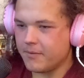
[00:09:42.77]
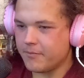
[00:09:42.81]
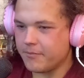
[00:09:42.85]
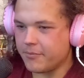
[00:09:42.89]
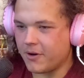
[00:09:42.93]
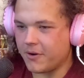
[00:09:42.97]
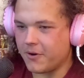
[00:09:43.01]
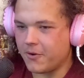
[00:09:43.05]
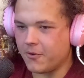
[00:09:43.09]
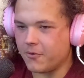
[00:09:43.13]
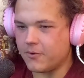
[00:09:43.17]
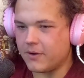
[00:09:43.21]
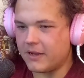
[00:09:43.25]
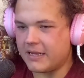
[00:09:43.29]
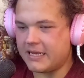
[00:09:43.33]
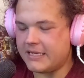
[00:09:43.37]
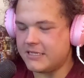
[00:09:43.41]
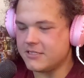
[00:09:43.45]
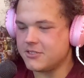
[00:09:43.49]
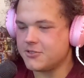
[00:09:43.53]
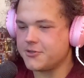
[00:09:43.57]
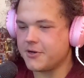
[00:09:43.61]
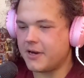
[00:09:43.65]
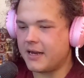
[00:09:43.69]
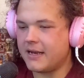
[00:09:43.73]
Bro,
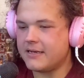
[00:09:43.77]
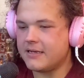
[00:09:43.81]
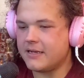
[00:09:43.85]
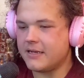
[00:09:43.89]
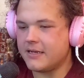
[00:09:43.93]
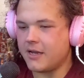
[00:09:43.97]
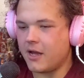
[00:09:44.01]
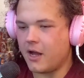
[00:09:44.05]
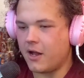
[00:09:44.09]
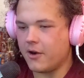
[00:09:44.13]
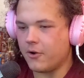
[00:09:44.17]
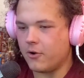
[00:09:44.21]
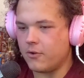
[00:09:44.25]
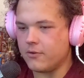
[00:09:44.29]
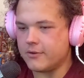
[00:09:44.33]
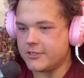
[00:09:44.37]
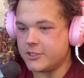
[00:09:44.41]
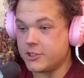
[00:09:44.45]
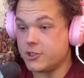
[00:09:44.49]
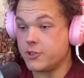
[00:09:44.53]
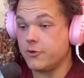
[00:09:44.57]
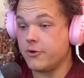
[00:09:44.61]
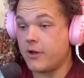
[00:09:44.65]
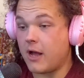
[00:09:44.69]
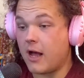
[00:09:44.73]
he's trying to not only
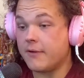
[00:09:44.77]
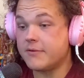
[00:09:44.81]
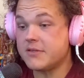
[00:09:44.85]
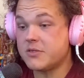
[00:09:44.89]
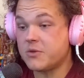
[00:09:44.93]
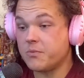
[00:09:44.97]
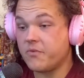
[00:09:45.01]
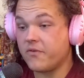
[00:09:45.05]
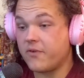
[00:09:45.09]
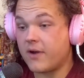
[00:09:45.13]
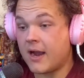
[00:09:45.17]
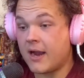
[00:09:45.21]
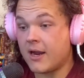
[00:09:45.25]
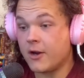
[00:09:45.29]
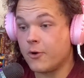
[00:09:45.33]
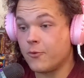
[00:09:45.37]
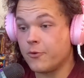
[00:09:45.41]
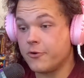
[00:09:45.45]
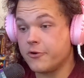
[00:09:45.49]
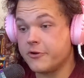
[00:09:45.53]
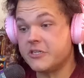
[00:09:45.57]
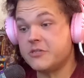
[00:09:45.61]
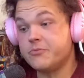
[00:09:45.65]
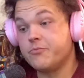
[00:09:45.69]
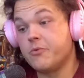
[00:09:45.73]
shoot off some
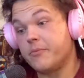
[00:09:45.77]
fireworks,